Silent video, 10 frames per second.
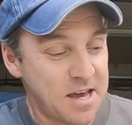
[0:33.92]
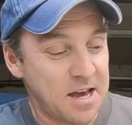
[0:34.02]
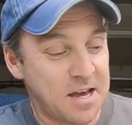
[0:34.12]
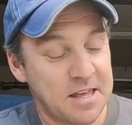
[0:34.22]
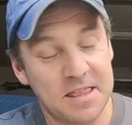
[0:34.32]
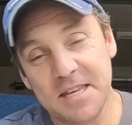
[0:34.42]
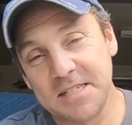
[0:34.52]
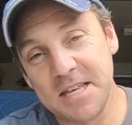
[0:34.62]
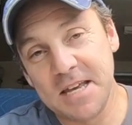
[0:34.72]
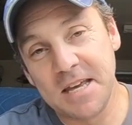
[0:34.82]
Uh,
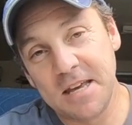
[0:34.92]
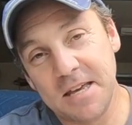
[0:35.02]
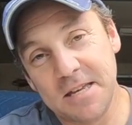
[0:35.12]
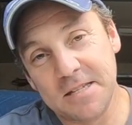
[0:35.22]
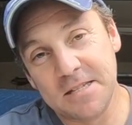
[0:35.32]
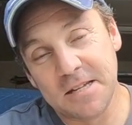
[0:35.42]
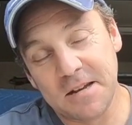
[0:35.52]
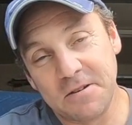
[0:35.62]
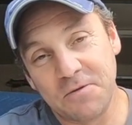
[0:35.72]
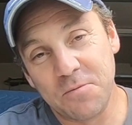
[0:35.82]
this thing is
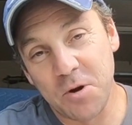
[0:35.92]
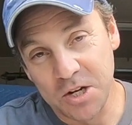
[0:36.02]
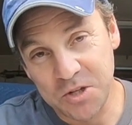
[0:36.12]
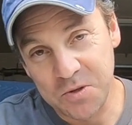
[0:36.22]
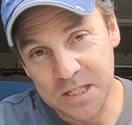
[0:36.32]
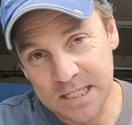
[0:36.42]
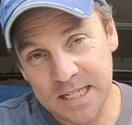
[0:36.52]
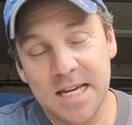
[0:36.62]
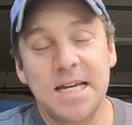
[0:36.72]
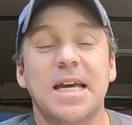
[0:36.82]
uh, from Austria
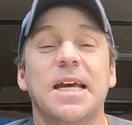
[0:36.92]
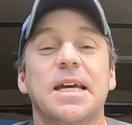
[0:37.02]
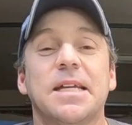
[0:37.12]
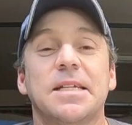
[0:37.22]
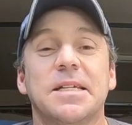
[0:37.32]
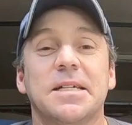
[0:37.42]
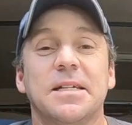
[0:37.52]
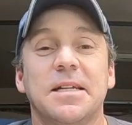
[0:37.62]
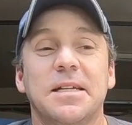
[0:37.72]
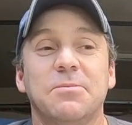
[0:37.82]
and uh,
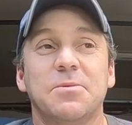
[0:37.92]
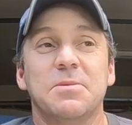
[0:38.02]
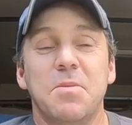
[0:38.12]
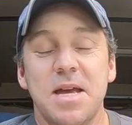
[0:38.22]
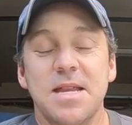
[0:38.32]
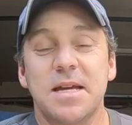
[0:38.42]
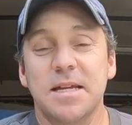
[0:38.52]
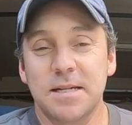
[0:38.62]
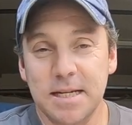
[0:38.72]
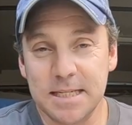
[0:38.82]
it was made
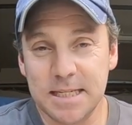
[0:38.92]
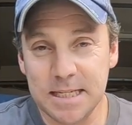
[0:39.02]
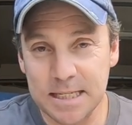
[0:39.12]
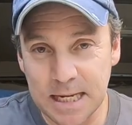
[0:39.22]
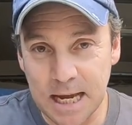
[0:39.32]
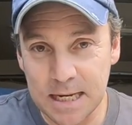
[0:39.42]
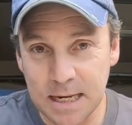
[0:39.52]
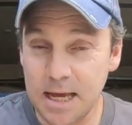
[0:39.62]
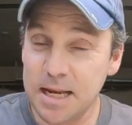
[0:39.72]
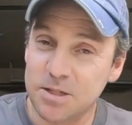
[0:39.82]
in 1910
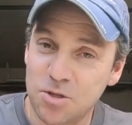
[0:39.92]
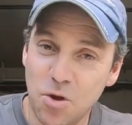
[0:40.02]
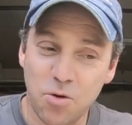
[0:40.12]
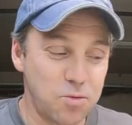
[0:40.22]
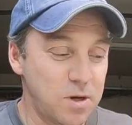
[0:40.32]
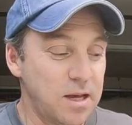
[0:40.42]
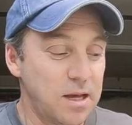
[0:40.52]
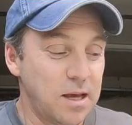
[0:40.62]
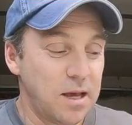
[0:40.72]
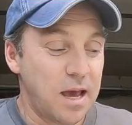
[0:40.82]
and it's known
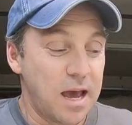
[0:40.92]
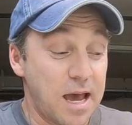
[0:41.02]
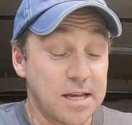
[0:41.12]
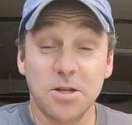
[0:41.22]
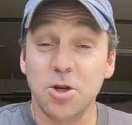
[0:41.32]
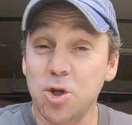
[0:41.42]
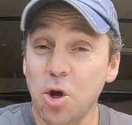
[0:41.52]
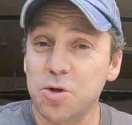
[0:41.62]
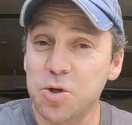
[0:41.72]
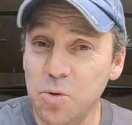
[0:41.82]
as
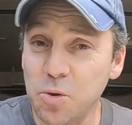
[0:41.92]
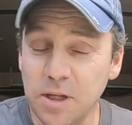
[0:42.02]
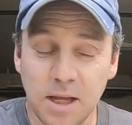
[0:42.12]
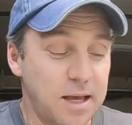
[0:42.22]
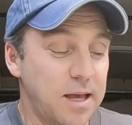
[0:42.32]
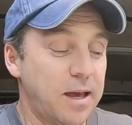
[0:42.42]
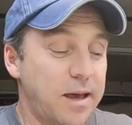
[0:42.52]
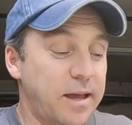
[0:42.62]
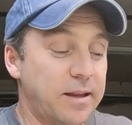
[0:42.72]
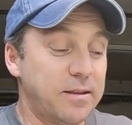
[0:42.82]
Chunk Jewel.
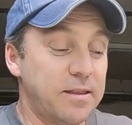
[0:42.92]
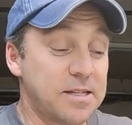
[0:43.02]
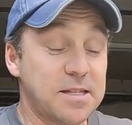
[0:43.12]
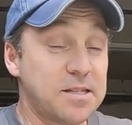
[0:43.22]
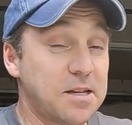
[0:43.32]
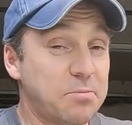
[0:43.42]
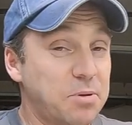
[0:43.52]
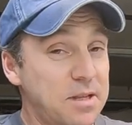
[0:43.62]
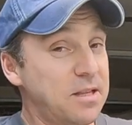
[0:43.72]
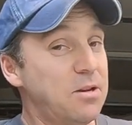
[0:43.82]
And this is a
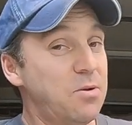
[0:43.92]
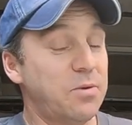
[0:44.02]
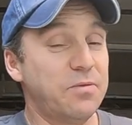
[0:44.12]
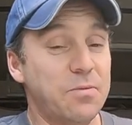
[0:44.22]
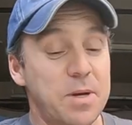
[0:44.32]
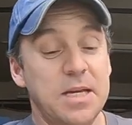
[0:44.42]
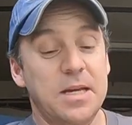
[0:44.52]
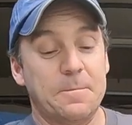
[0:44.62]
completely new one for me.